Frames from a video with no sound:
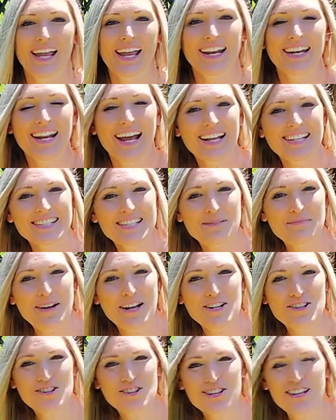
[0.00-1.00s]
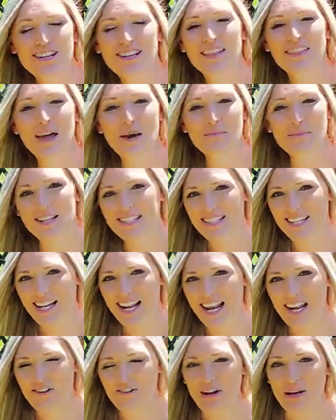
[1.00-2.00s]
And not to mention that
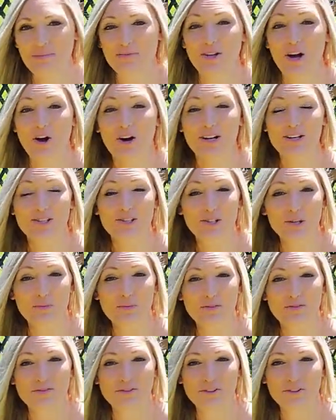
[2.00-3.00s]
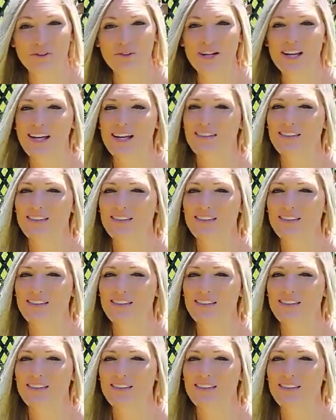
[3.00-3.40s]
muscadine grapes are a superfruit.